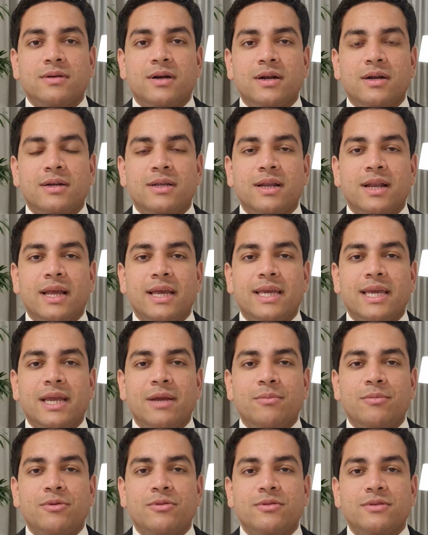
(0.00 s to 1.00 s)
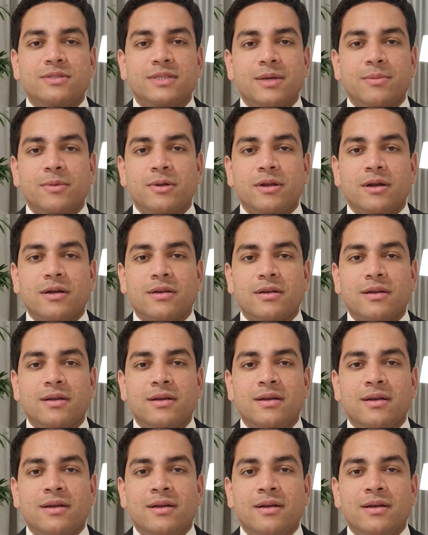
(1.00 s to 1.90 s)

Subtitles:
until I came to the seminar.